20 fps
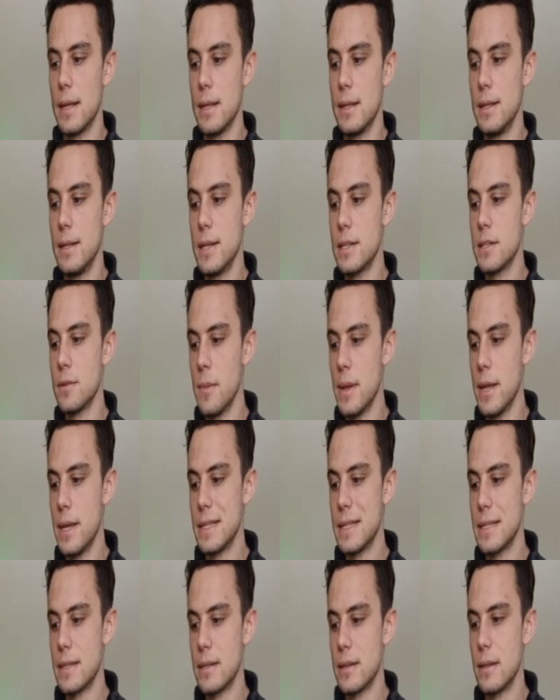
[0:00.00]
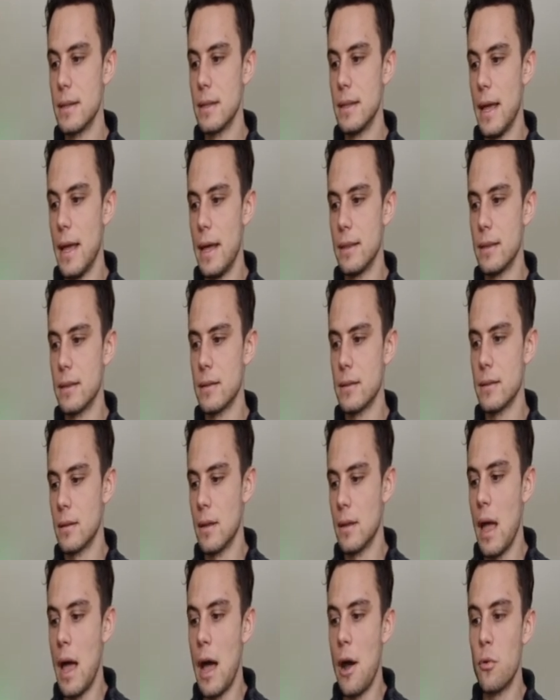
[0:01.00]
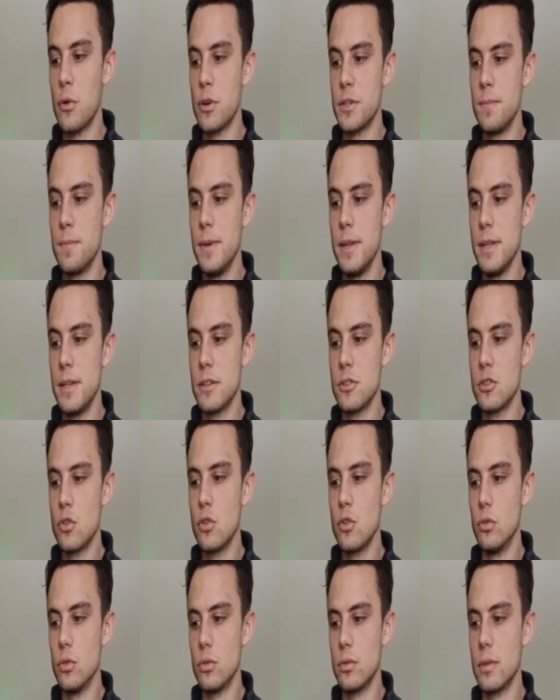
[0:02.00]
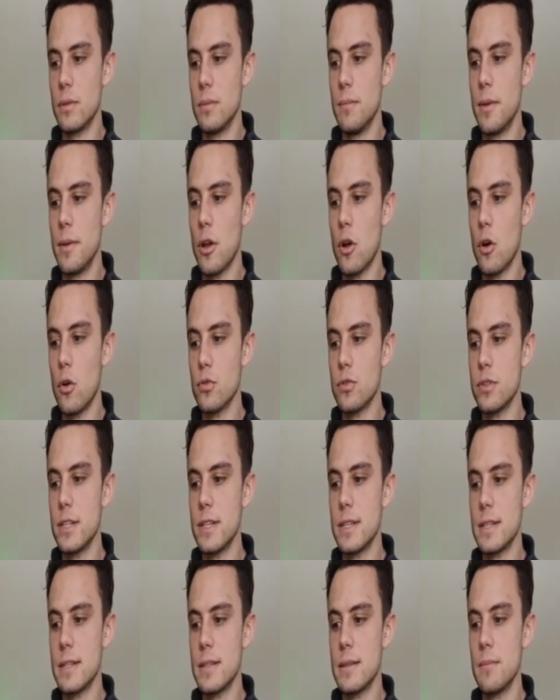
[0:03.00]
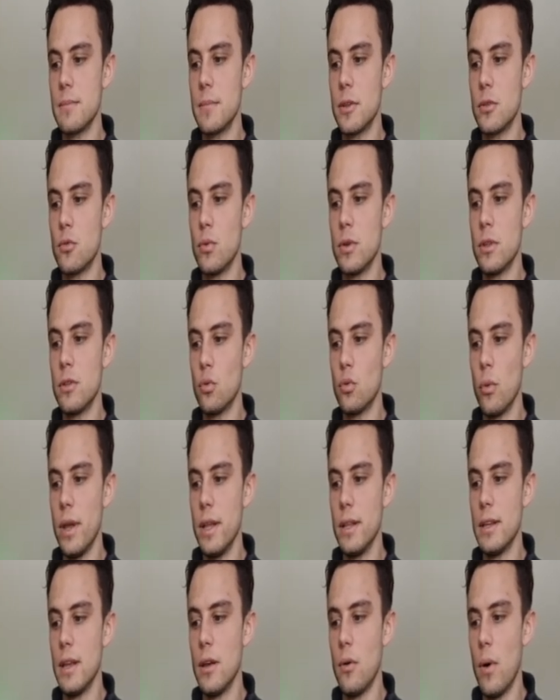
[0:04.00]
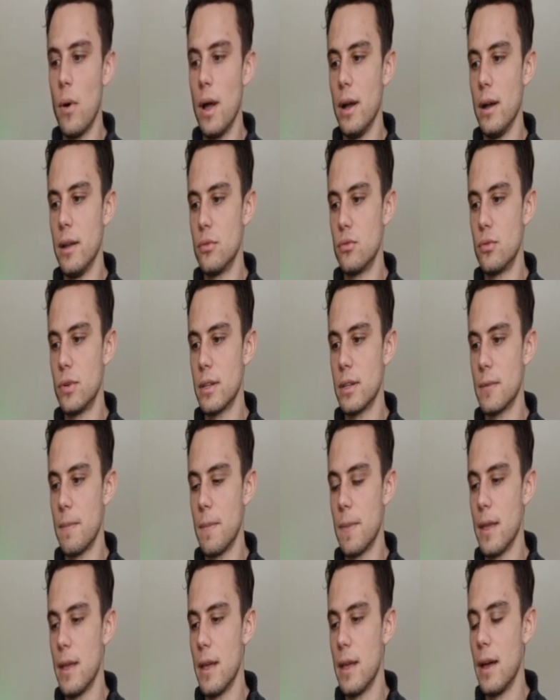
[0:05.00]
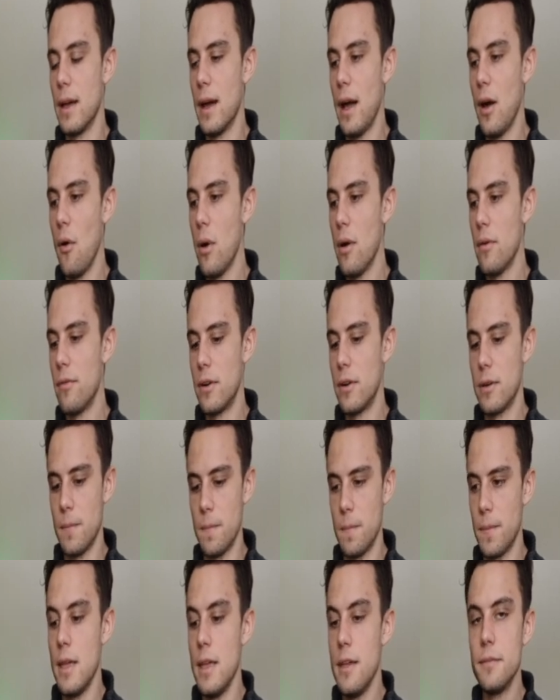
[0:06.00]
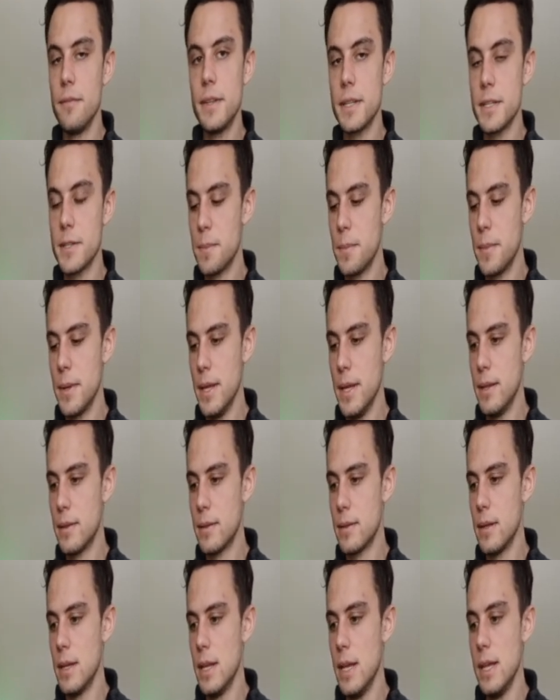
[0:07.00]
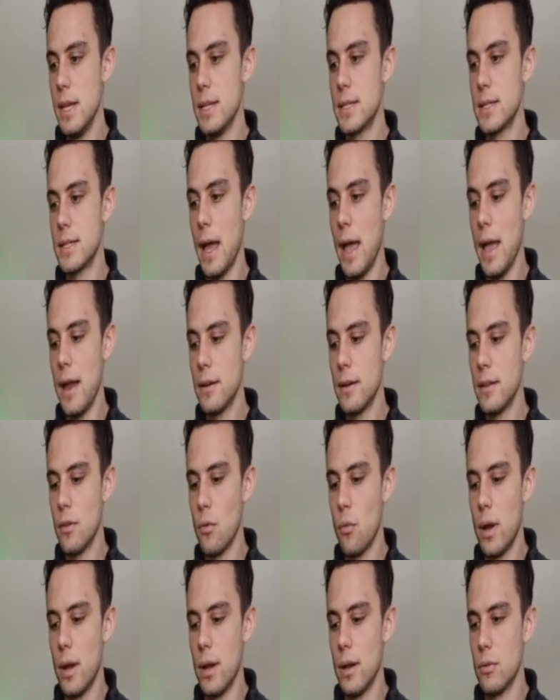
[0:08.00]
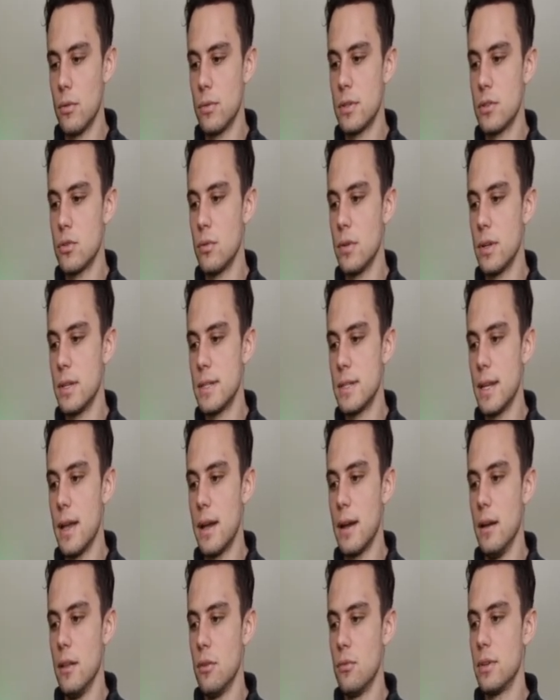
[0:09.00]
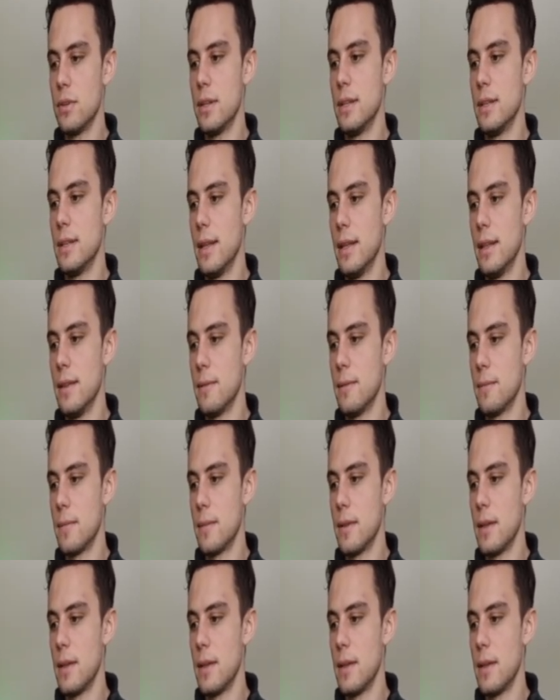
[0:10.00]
this means that our speed is good because it's between 20 and 100. However, if the speed is higher than 100, so let's say 110,